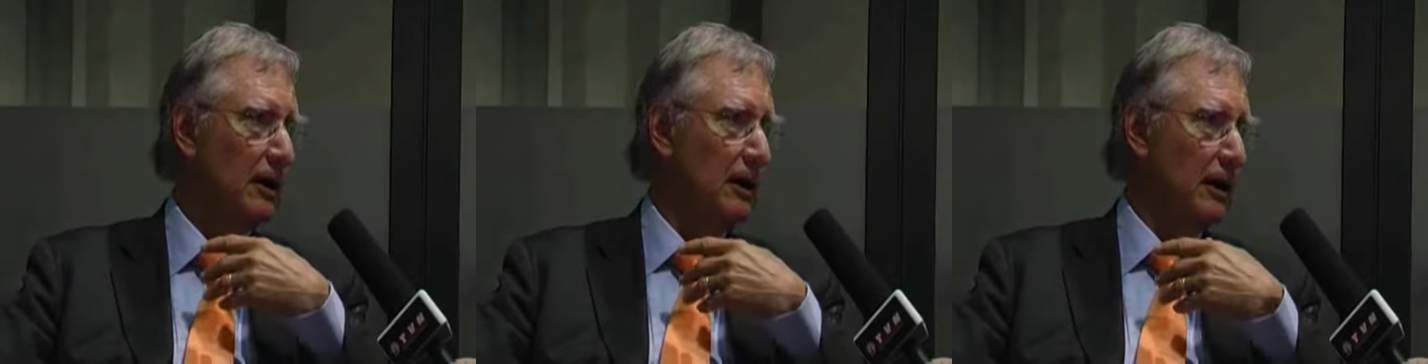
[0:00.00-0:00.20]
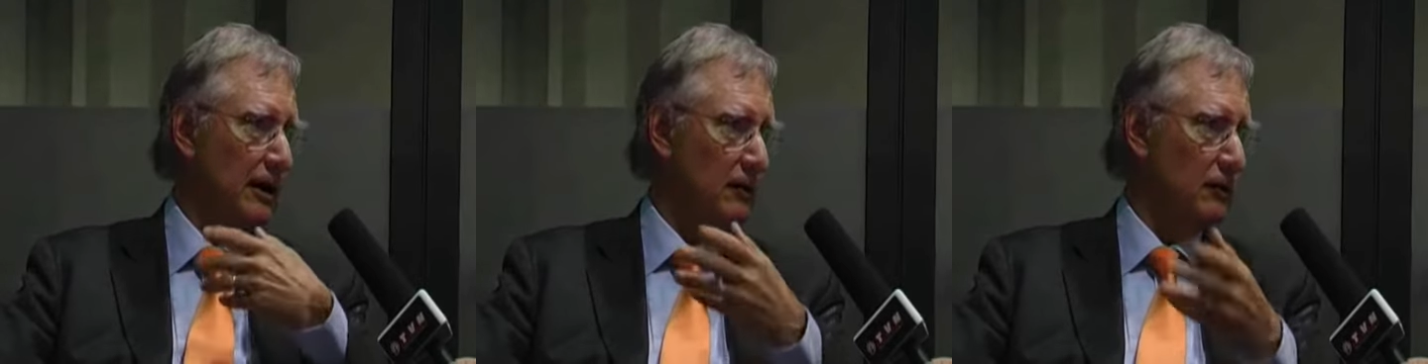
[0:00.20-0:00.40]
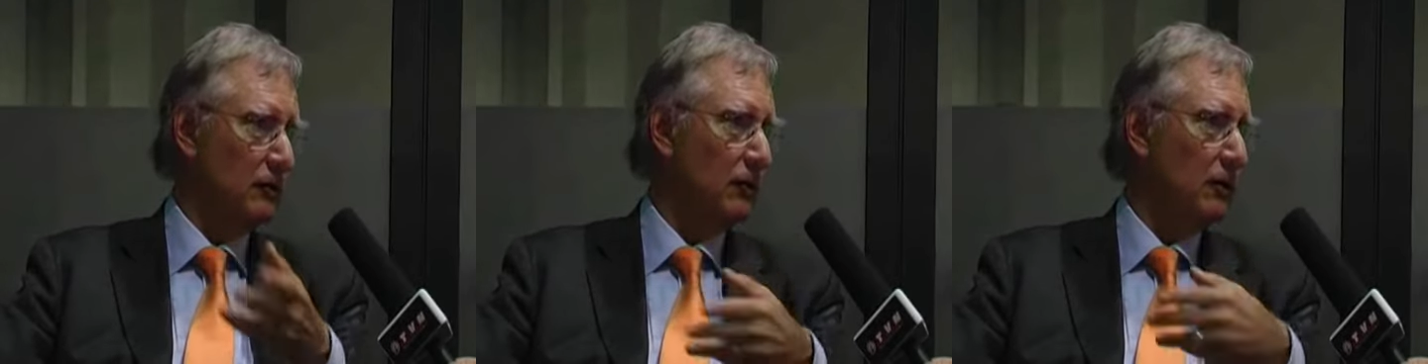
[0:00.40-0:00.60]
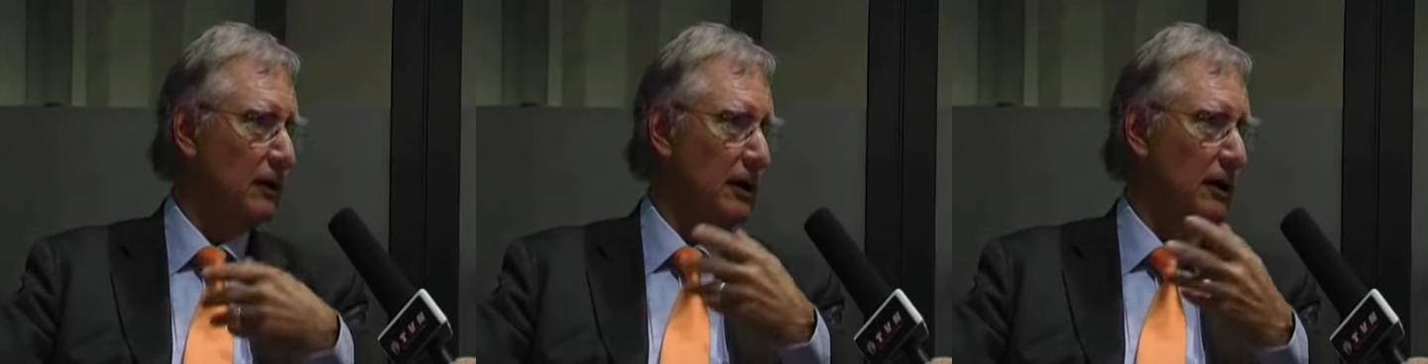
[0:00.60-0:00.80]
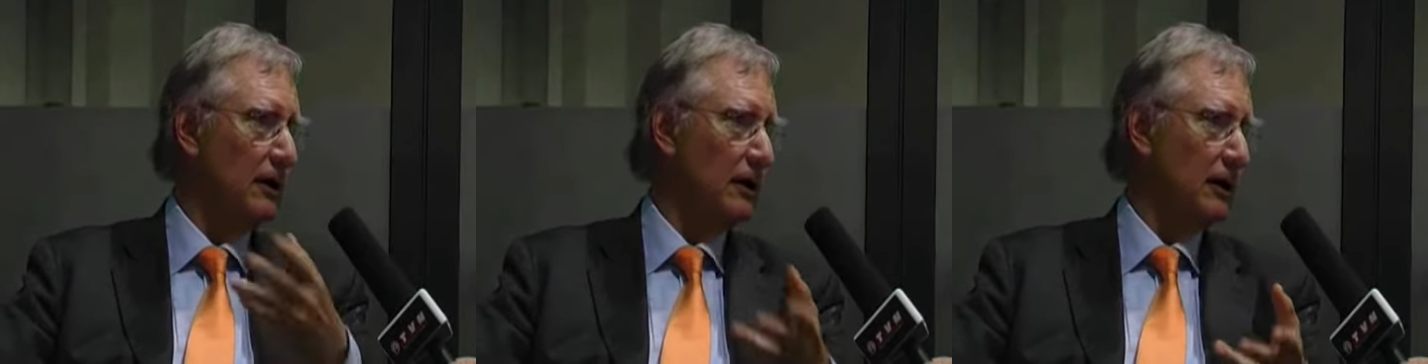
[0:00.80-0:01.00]

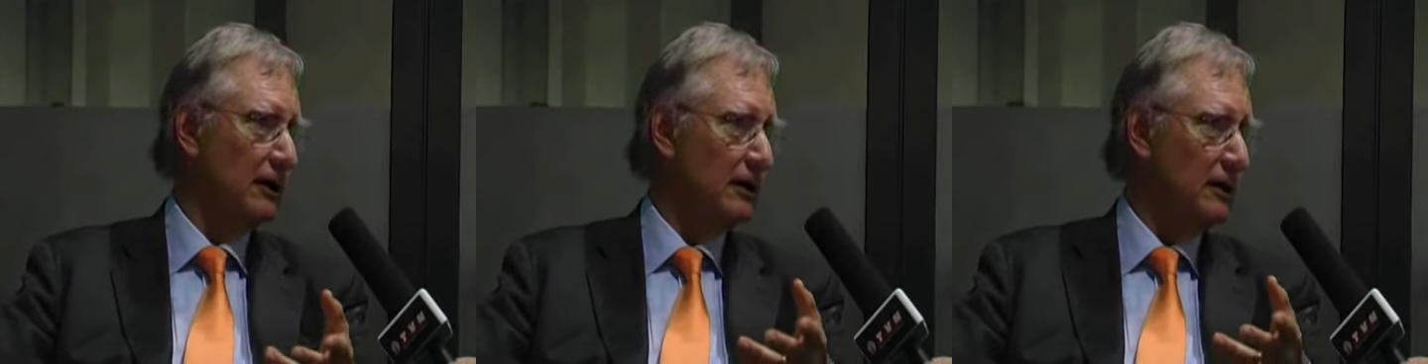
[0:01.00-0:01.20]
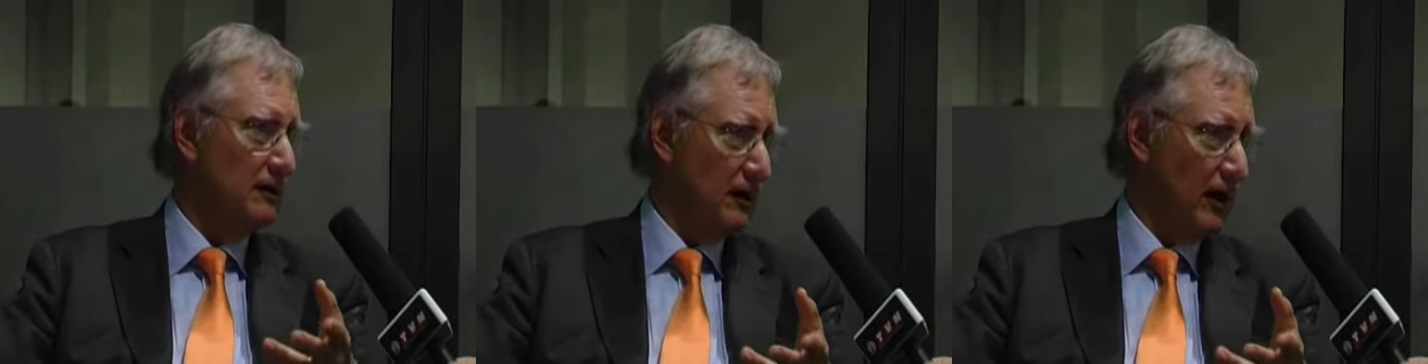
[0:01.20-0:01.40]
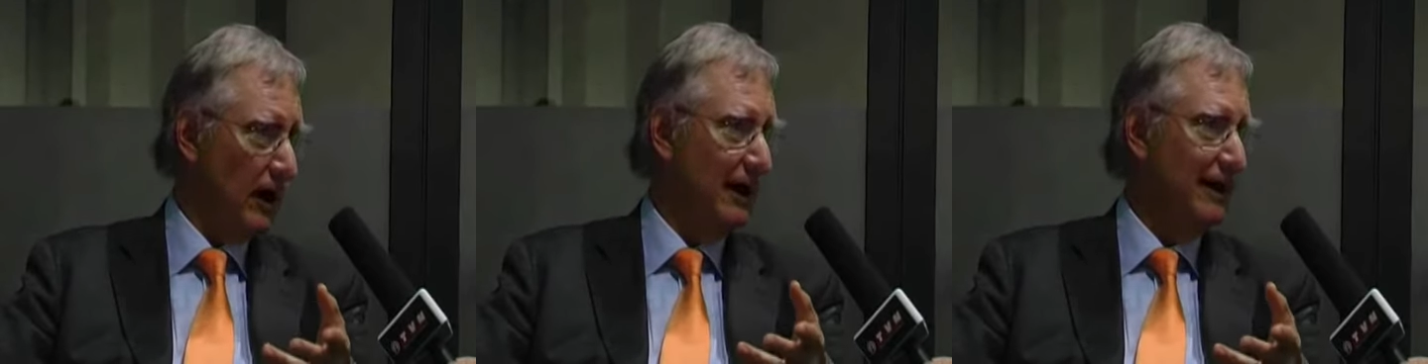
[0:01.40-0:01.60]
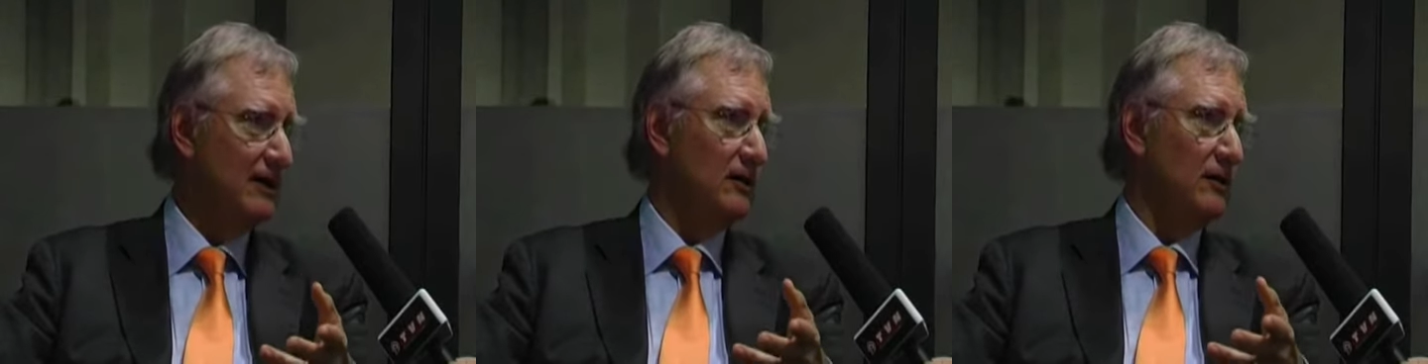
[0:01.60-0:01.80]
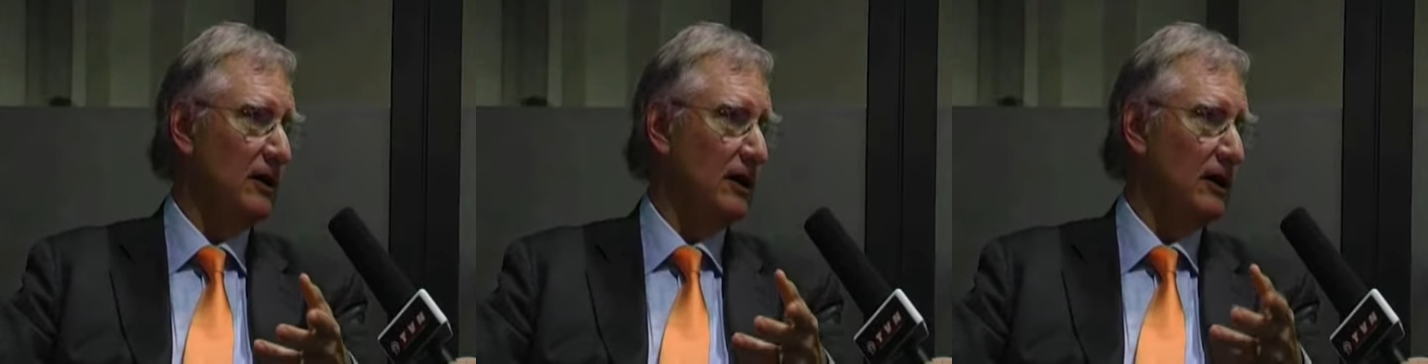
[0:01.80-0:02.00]
extraordinary design
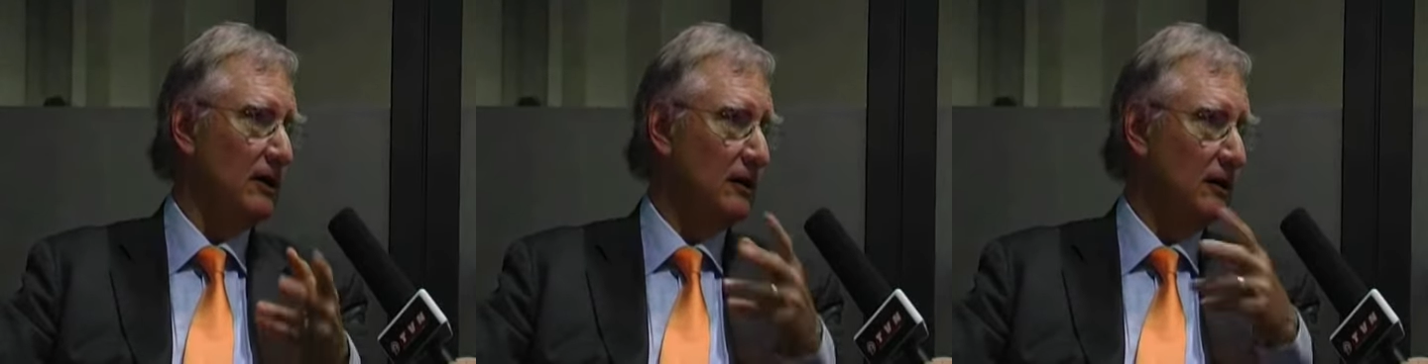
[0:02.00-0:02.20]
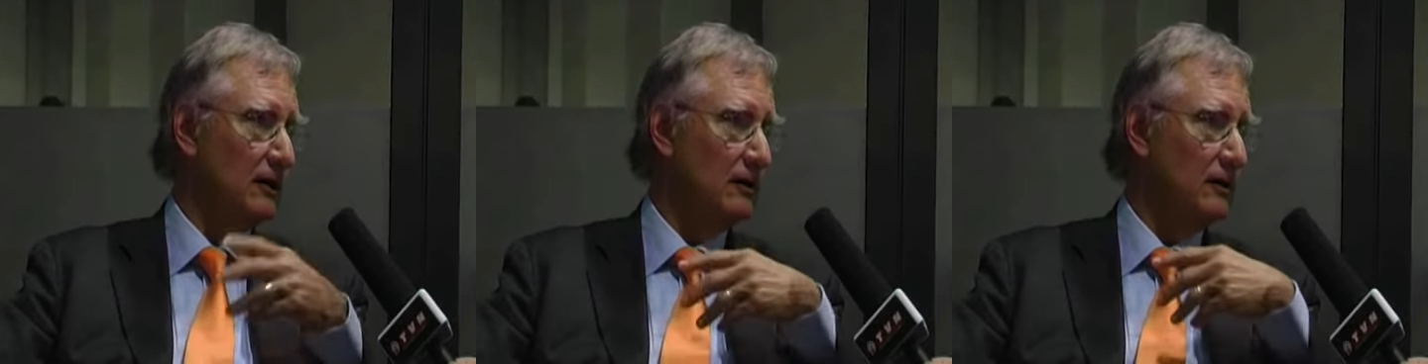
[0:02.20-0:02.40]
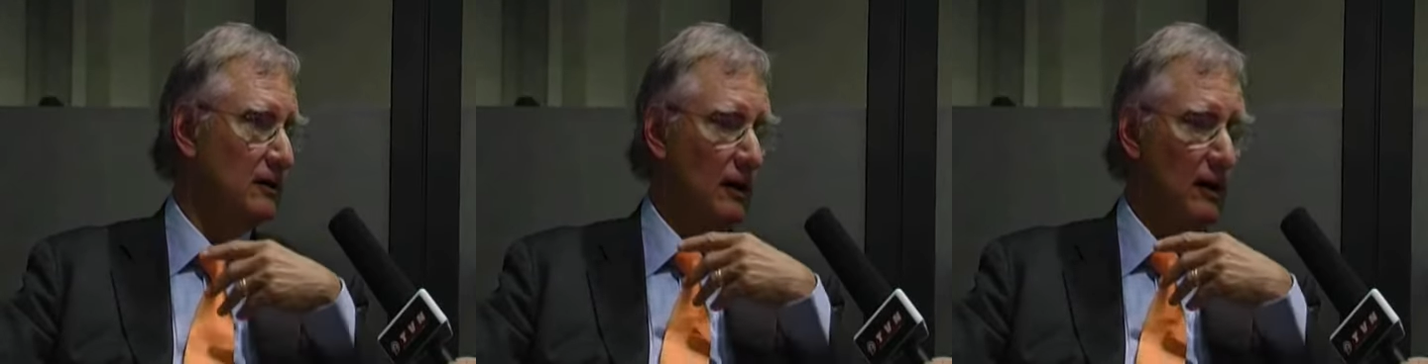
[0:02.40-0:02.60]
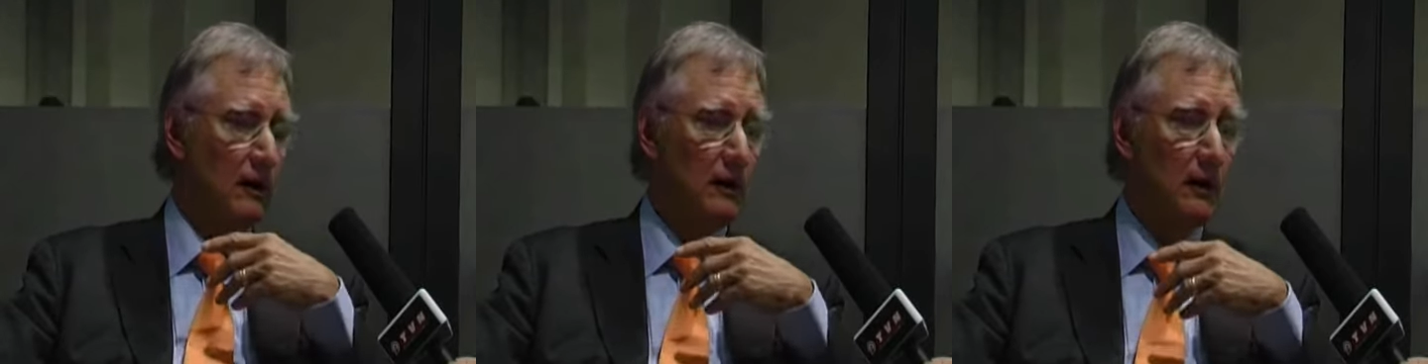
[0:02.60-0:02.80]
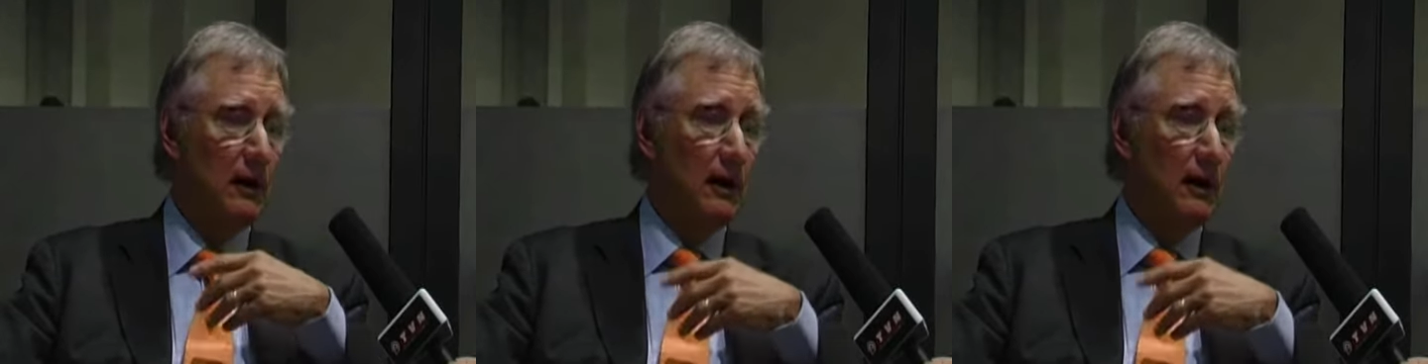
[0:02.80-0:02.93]
center. And so